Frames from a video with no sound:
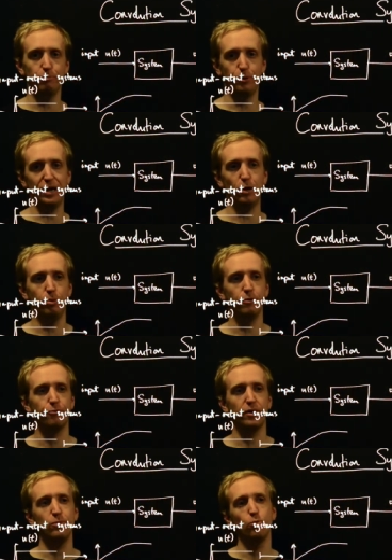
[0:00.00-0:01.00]
input-output
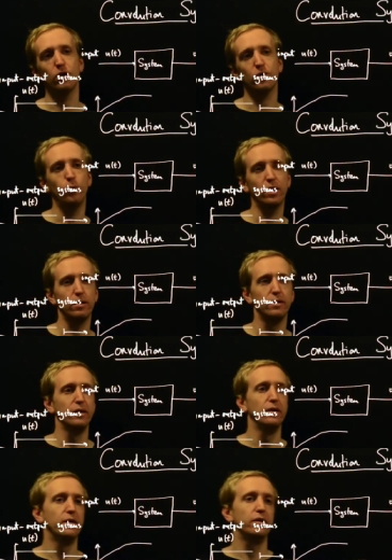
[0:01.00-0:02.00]
framework, well,
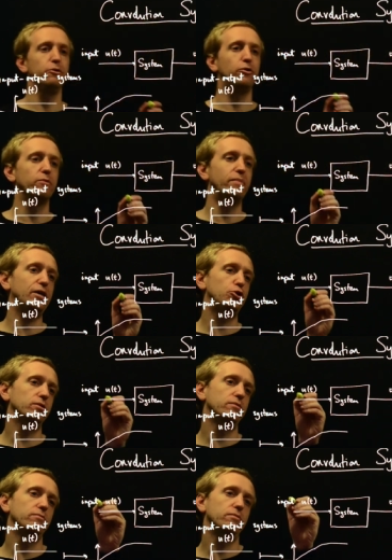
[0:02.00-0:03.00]
you could
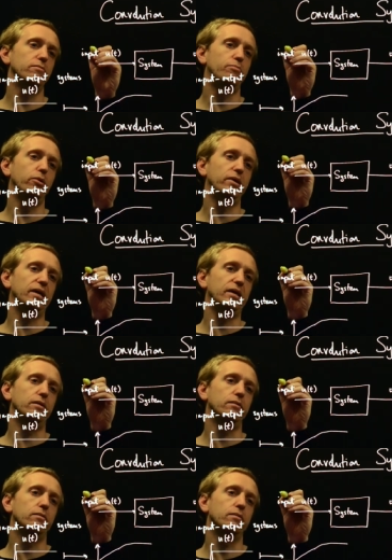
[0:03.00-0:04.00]
imagine putting
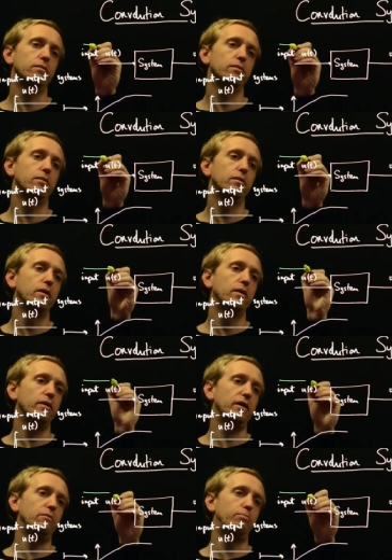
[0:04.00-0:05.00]
in
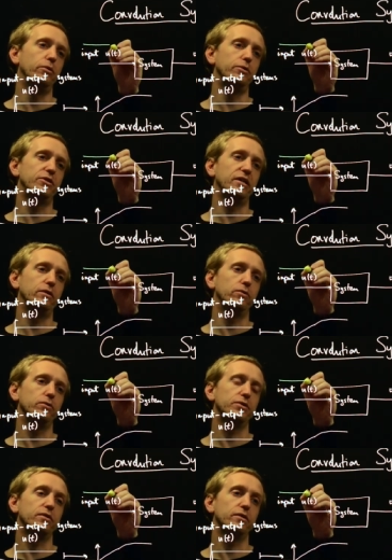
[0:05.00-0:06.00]
input
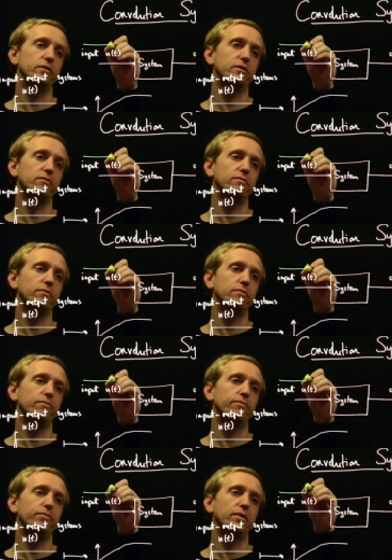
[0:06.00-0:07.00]
signals that
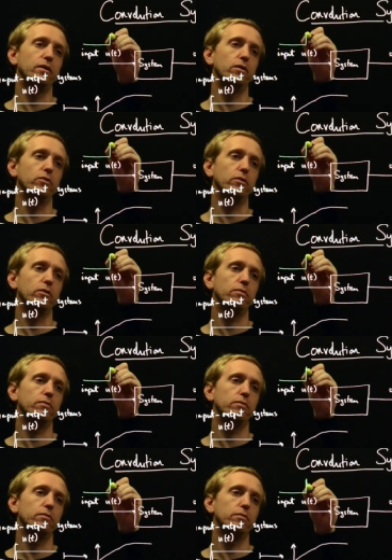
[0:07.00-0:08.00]
look
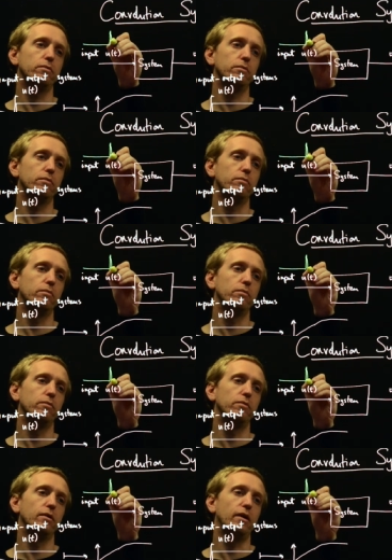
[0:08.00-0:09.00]

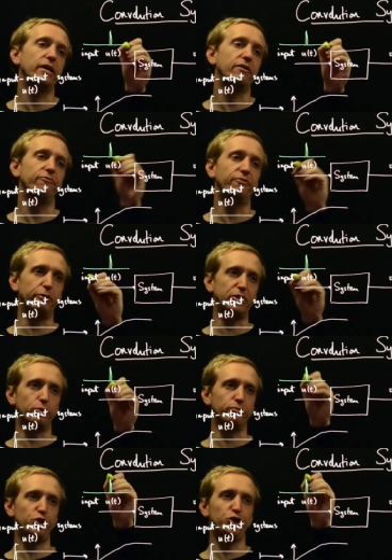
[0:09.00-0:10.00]
like very
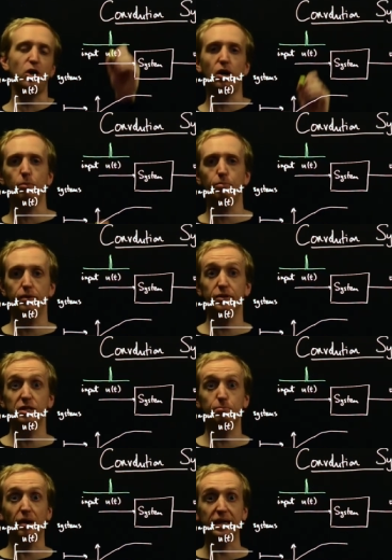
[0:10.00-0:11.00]
sort of sharp
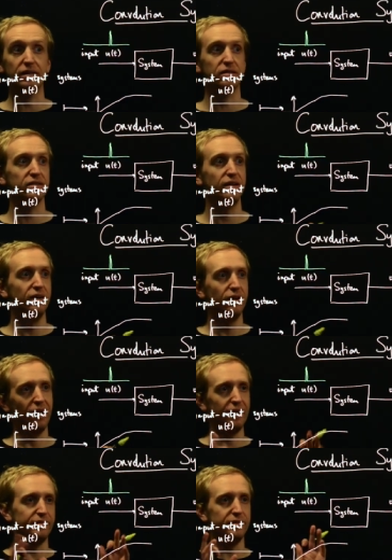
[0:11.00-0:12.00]
spikes.
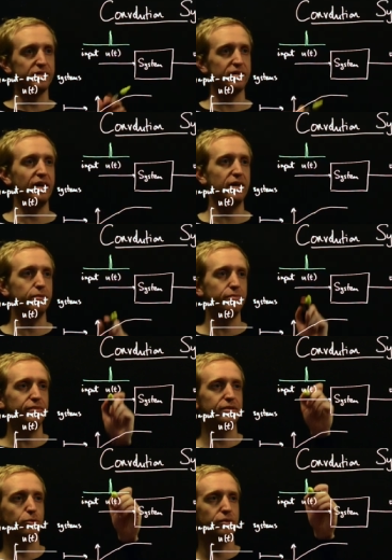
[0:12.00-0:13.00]
And um,
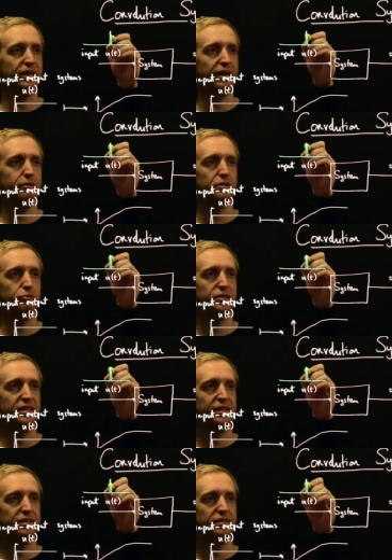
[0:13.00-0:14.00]
the, sort of the
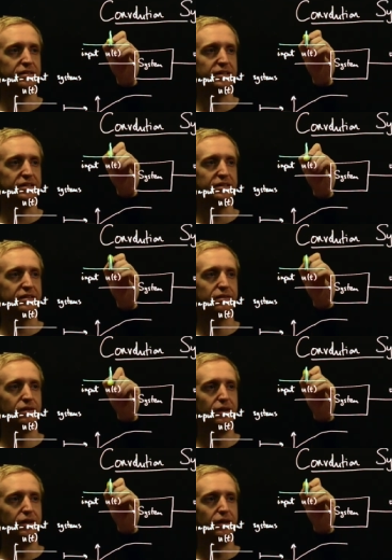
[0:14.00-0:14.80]
characteristic is that this is